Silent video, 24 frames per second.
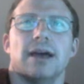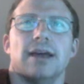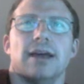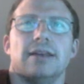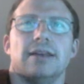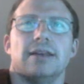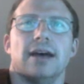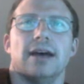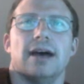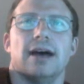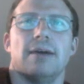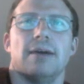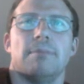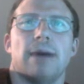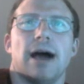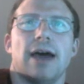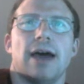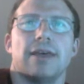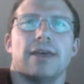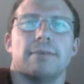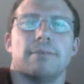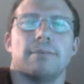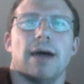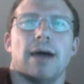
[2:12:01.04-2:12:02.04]
And uh, my, I
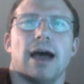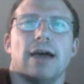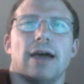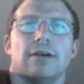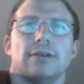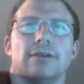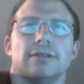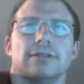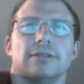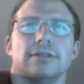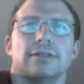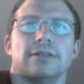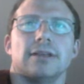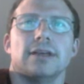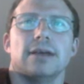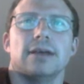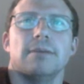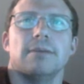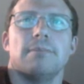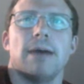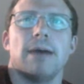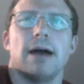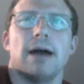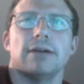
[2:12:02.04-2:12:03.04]
think Miles
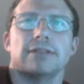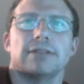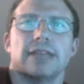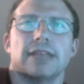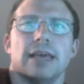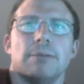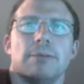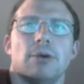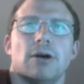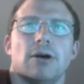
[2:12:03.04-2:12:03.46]
Miles, Miles came